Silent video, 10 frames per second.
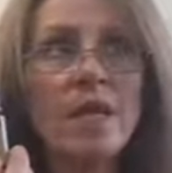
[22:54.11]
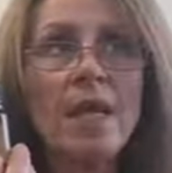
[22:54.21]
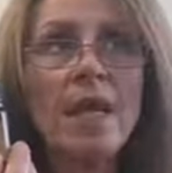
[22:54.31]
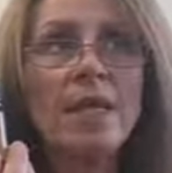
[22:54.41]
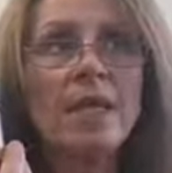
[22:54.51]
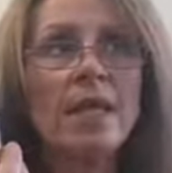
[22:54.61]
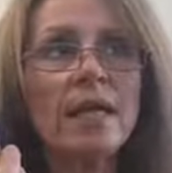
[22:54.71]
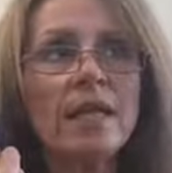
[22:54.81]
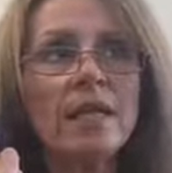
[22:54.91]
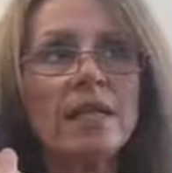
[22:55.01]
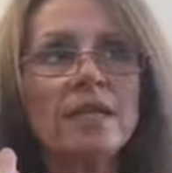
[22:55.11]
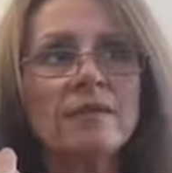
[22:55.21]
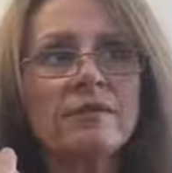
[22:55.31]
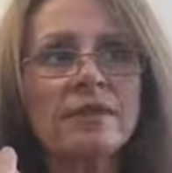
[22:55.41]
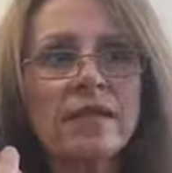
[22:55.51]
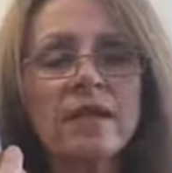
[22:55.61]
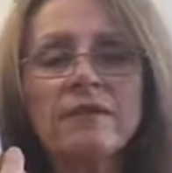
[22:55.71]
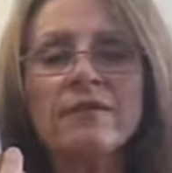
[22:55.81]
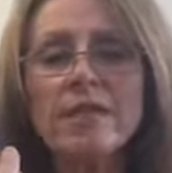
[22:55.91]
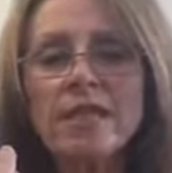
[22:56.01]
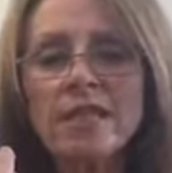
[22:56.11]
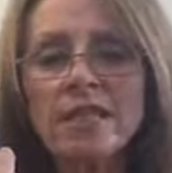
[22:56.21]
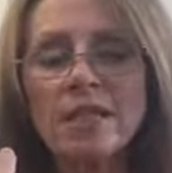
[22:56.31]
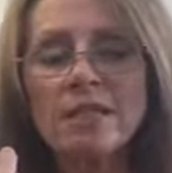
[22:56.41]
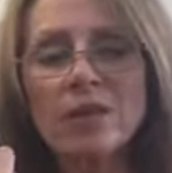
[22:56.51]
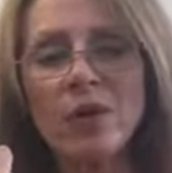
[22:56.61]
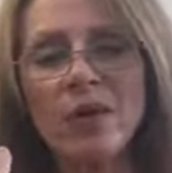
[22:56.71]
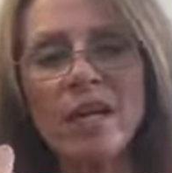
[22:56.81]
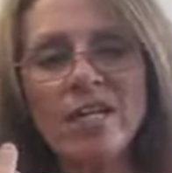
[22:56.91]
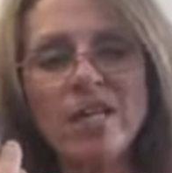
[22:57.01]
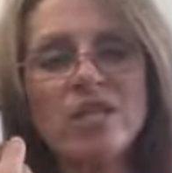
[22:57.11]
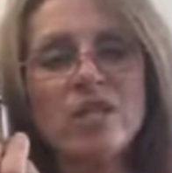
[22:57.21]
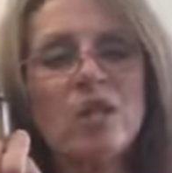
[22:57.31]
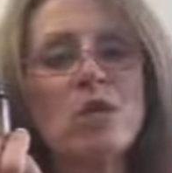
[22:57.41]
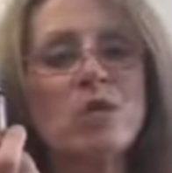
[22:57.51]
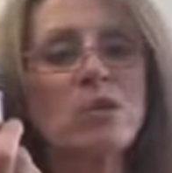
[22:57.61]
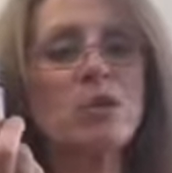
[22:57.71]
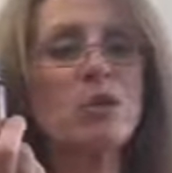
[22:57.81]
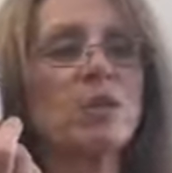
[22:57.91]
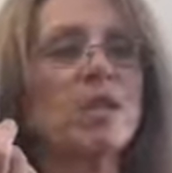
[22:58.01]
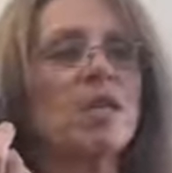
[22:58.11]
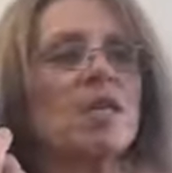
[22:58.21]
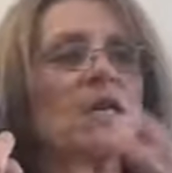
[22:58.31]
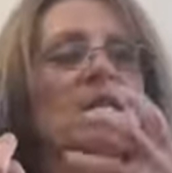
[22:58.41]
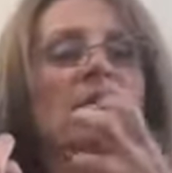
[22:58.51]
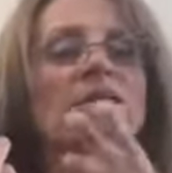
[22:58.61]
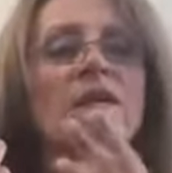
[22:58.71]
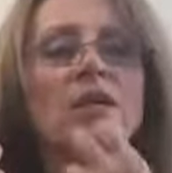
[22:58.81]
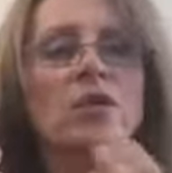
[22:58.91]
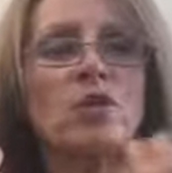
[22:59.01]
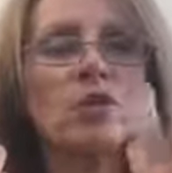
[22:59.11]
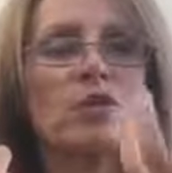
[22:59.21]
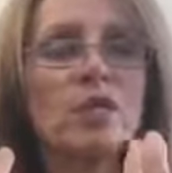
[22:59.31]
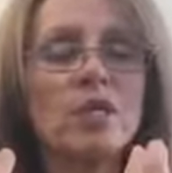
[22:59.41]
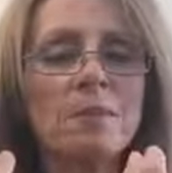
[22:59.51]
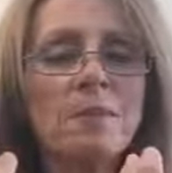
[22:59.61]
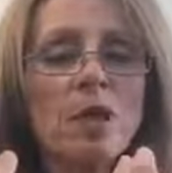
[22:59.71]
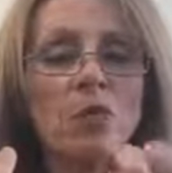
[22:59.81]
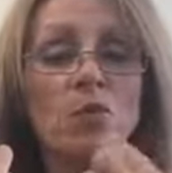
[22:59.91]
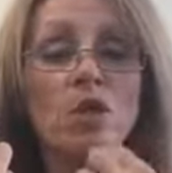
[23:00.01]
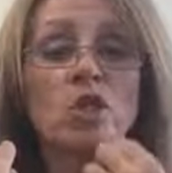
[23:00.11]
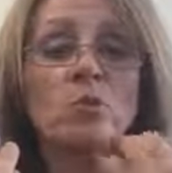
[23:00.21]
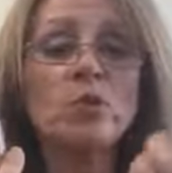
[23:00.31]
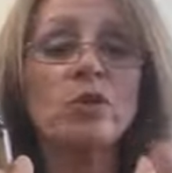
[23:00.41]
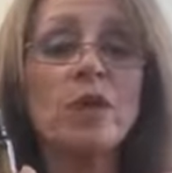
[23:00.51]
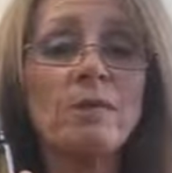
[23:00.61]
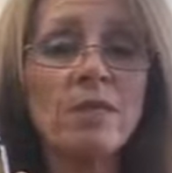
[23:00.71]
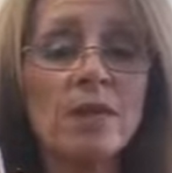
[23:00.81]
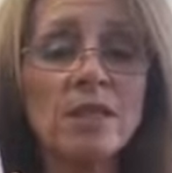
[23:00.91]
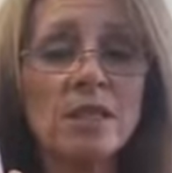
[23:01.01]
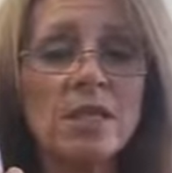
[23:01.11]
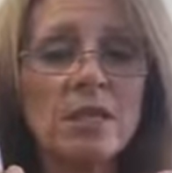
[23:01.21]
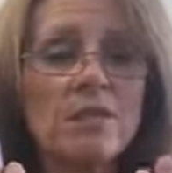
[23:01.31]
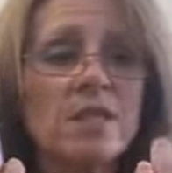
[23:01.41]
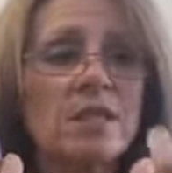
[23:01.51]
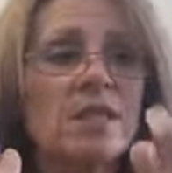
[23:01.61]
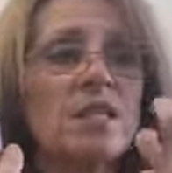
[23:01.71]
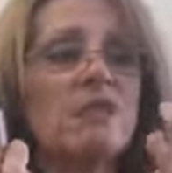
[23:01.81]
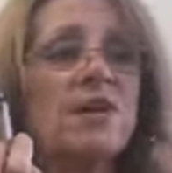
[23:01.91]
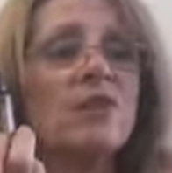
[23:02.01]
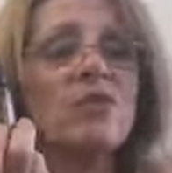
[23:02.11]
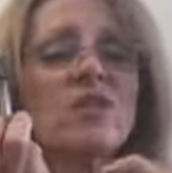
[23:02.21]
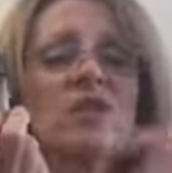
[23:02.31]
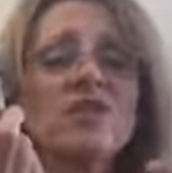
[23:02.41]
any kind of funky stuff going on your toes, any kind of, like, you can use it in the mouthwash to pull that bacteria stuff out or that